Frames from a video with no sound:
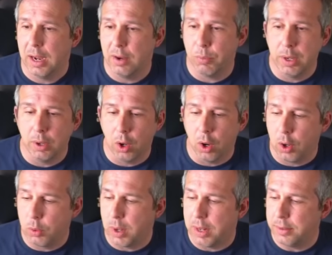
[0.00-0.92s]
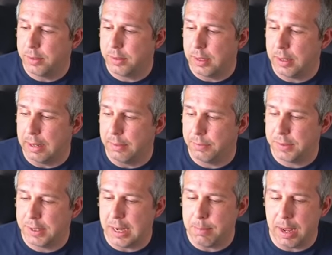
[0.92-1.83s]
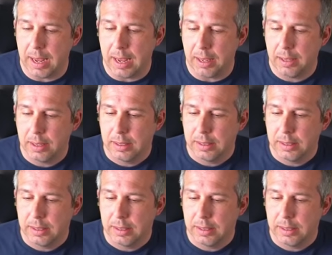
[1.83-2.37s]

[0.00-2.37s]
And if we look at Odd One's team here,